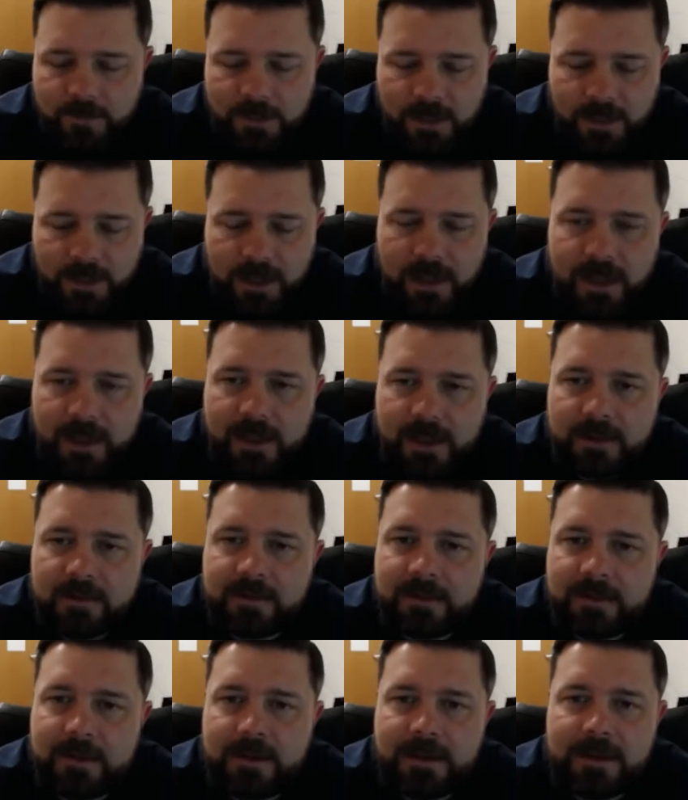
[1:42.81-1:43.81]
And,
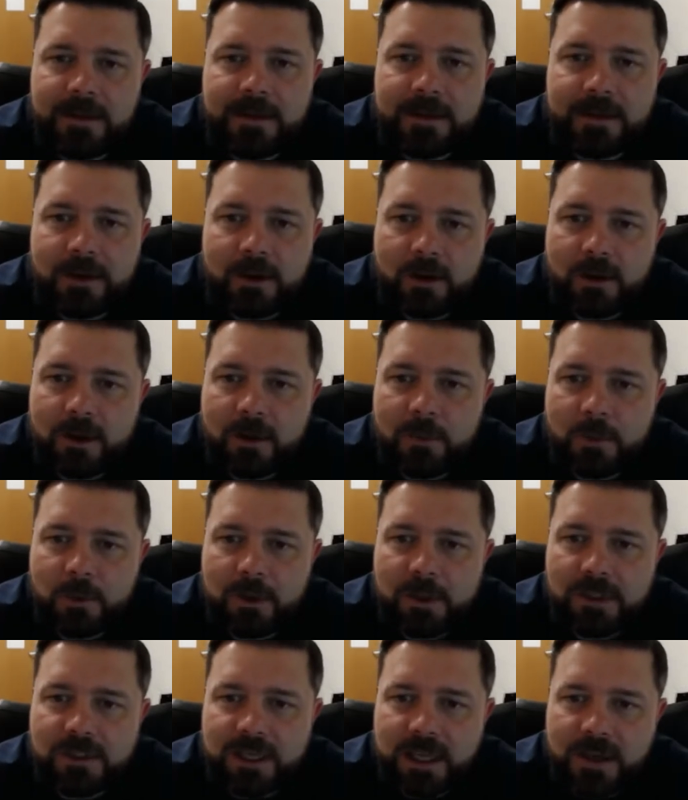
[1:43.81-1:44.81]
you know, a couple
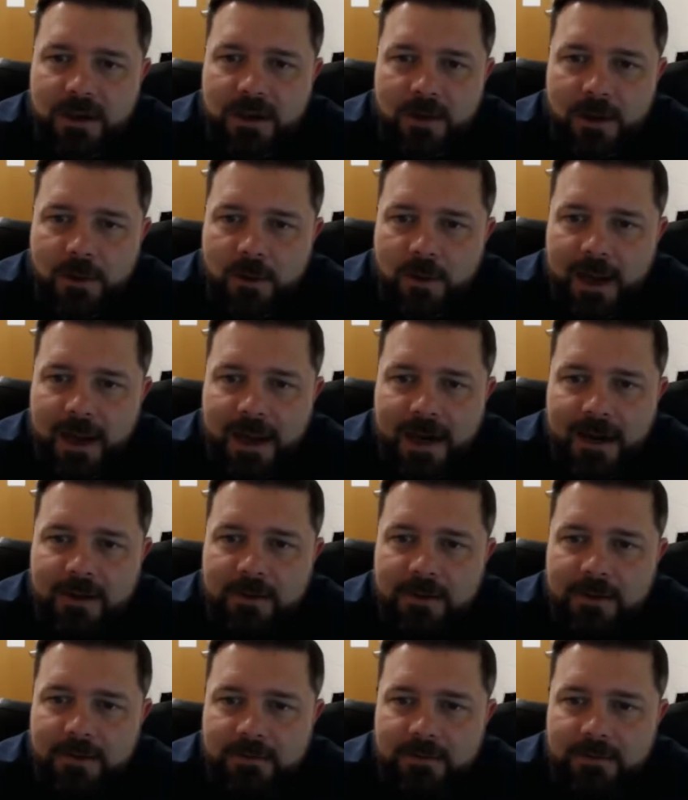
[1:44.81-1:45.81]
weeks later, they were hired.